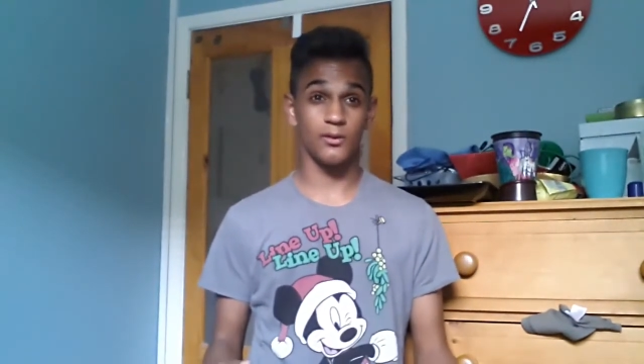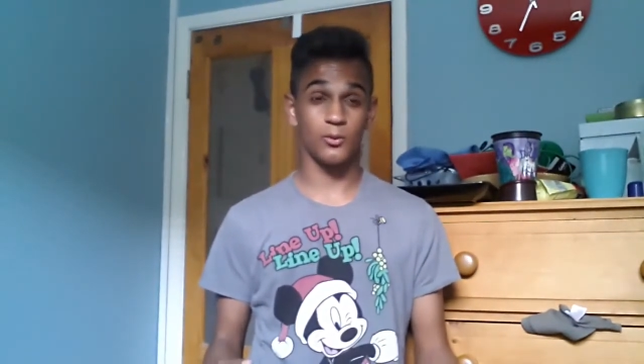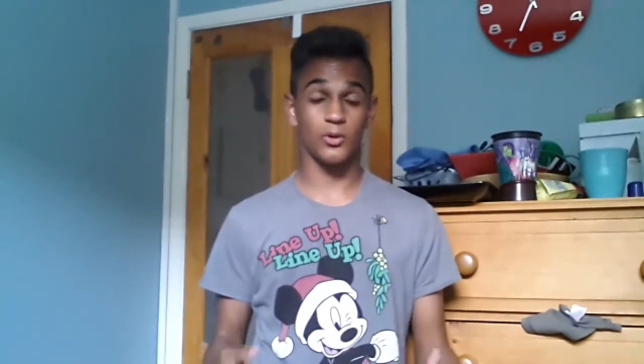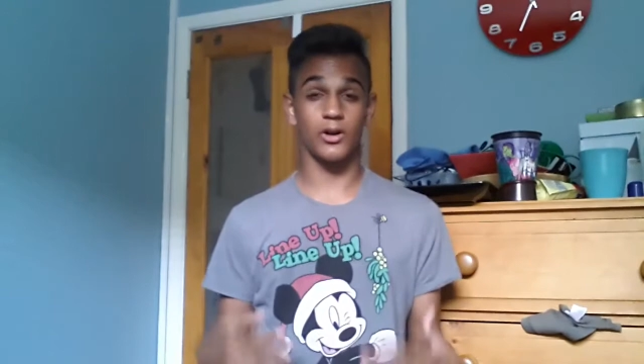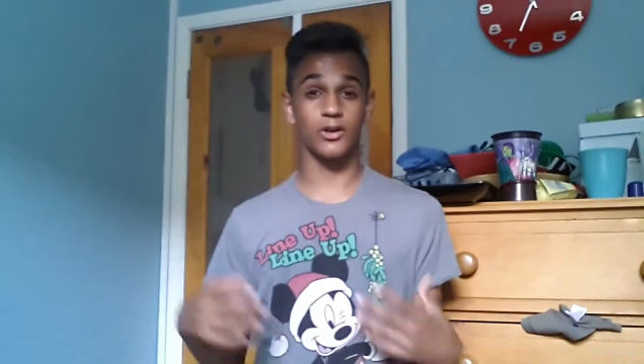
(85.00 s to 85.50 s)

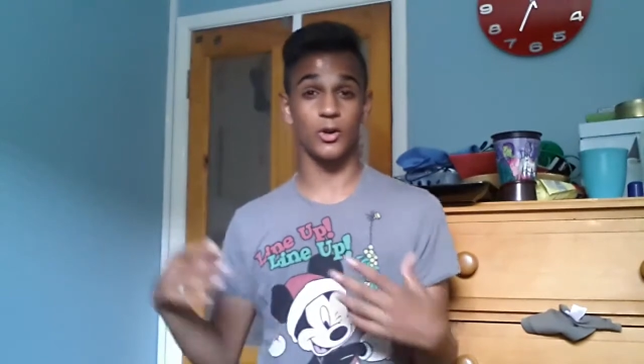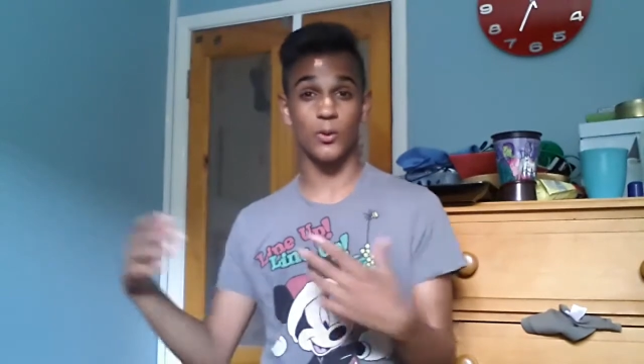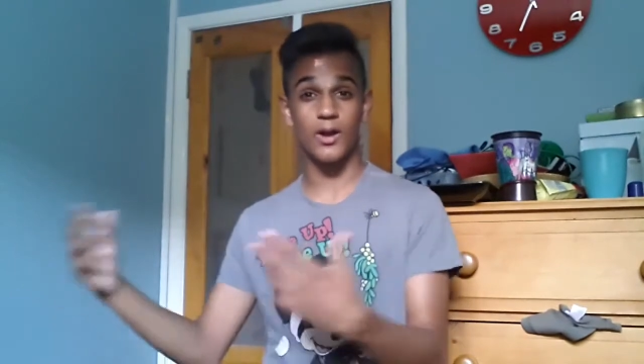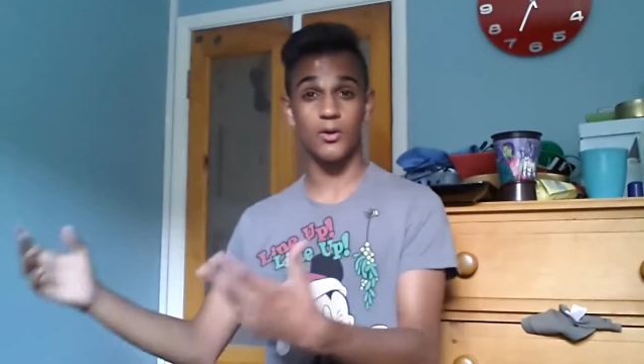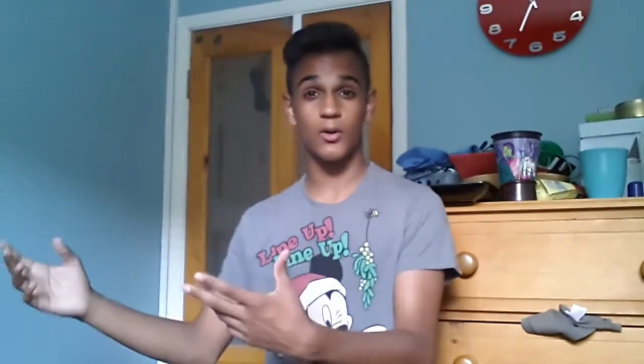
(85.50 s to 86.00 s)
when I go
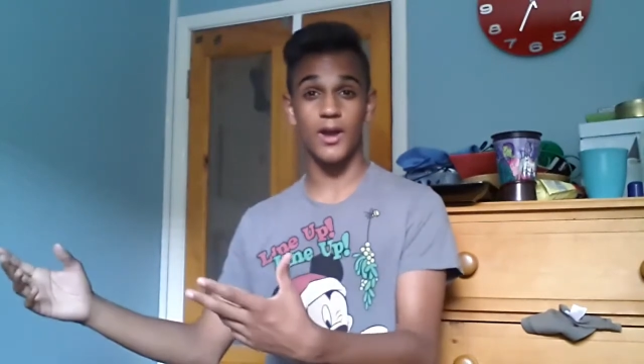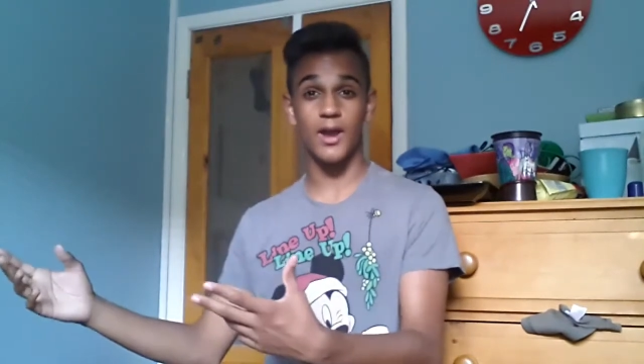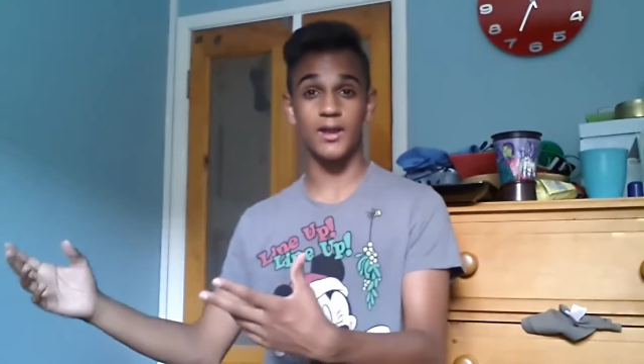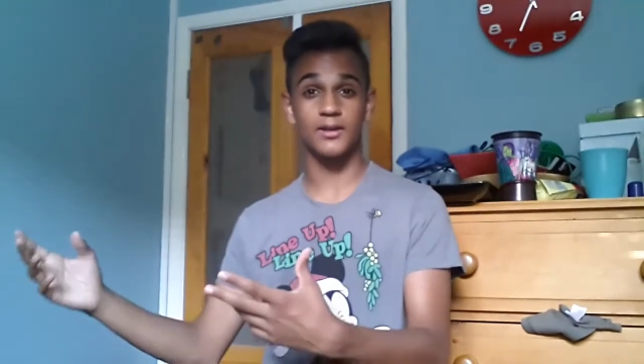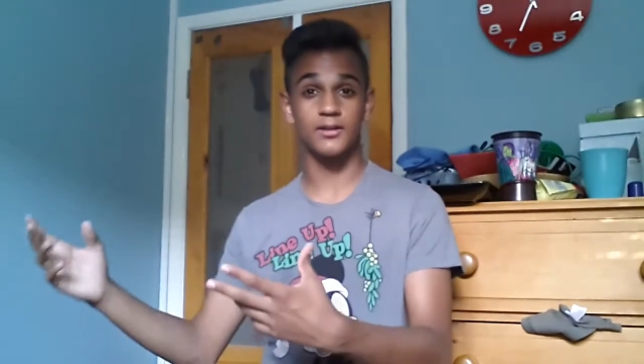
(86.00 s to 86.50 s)
out
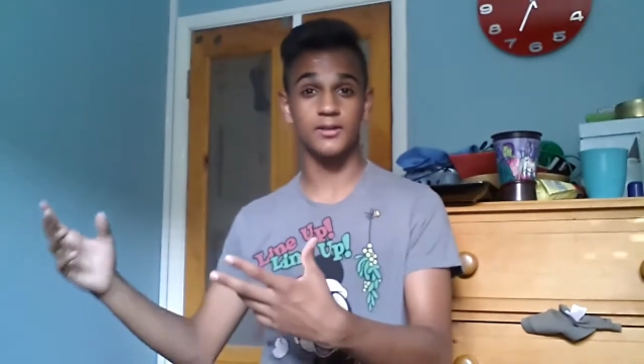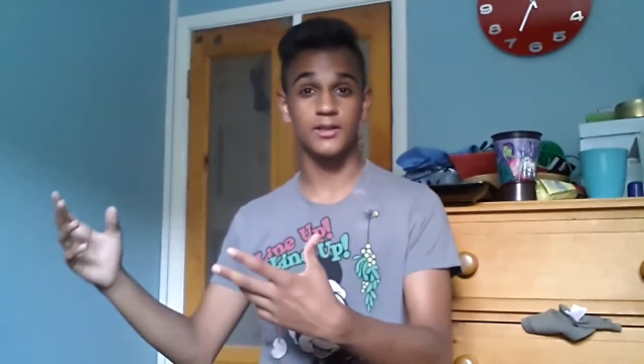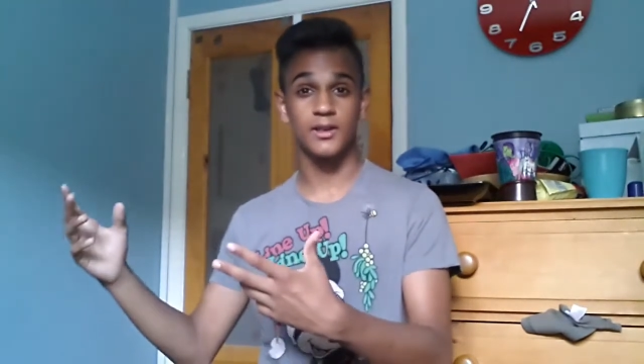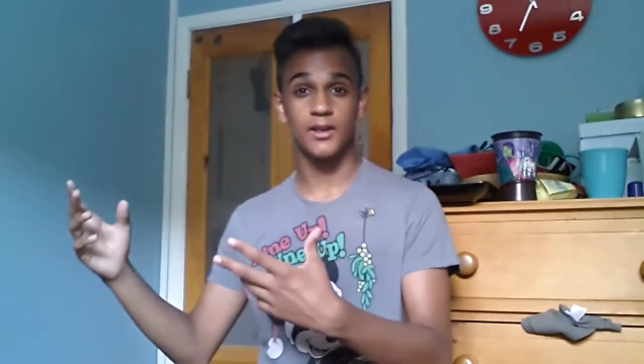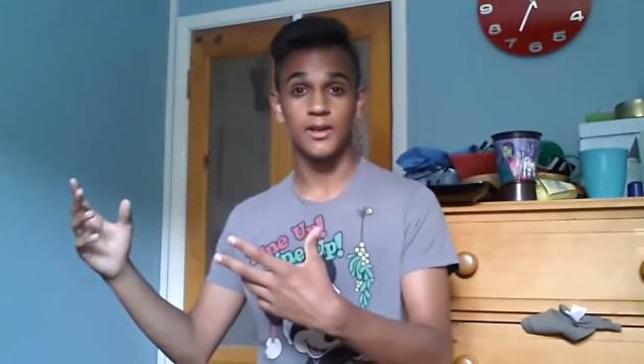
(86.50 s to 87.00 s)
and
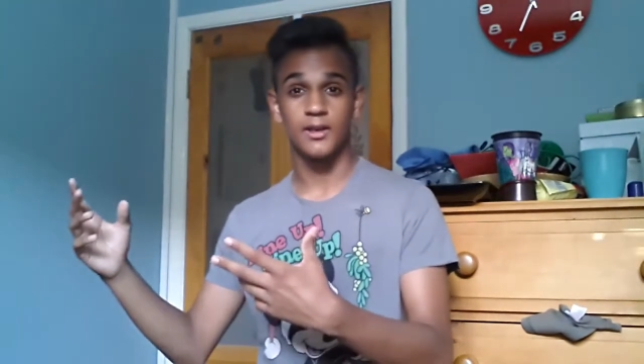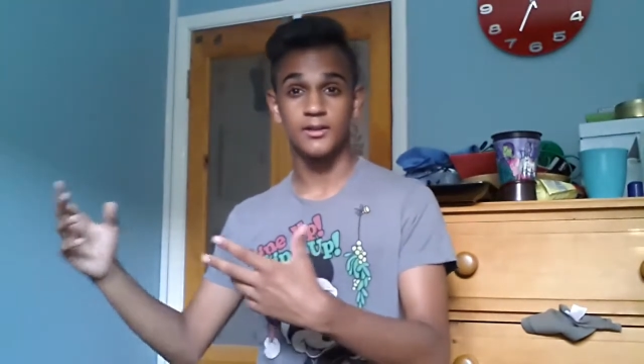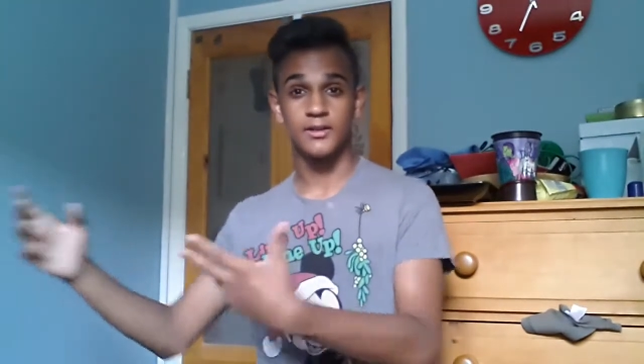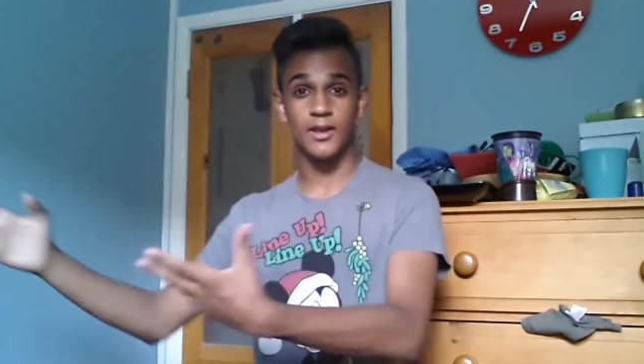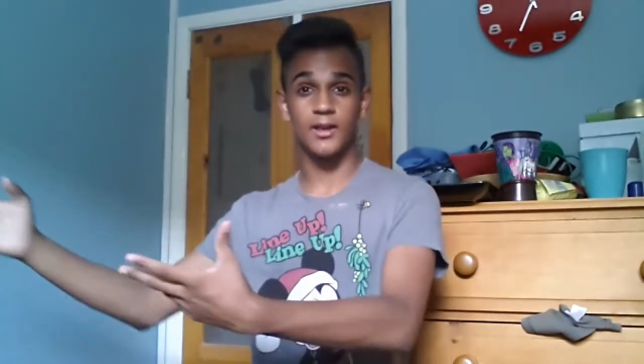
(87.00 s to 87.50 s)

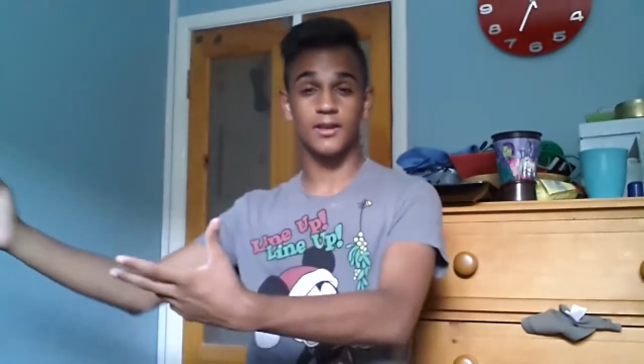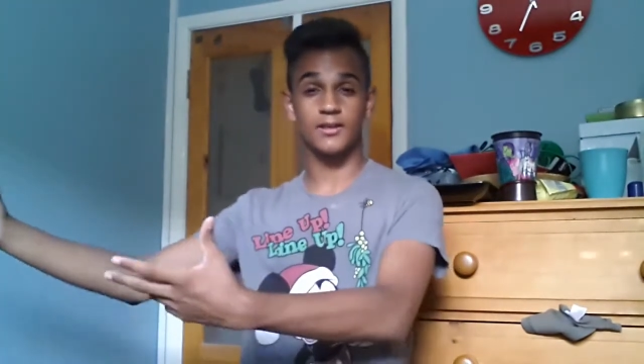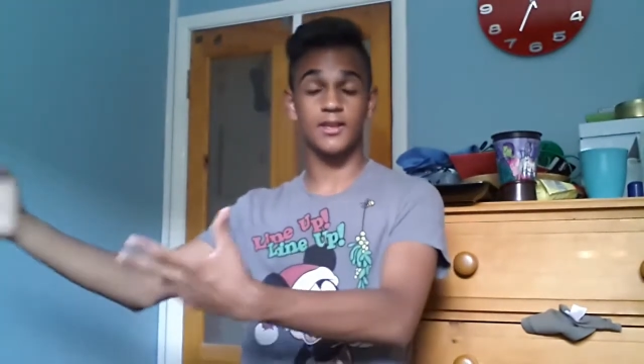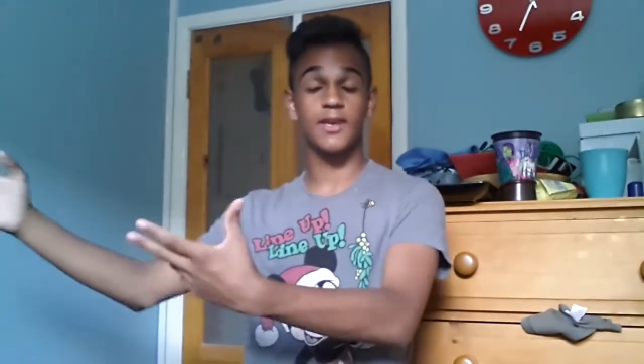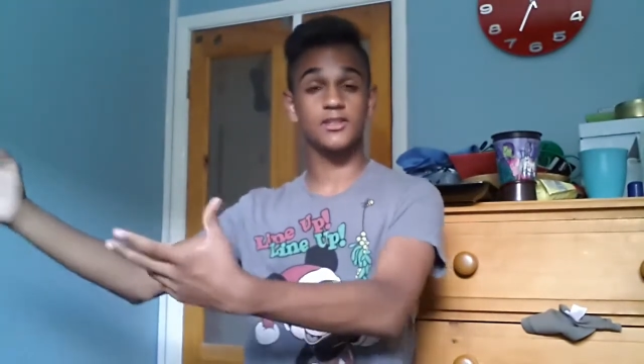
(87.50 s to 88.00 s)
take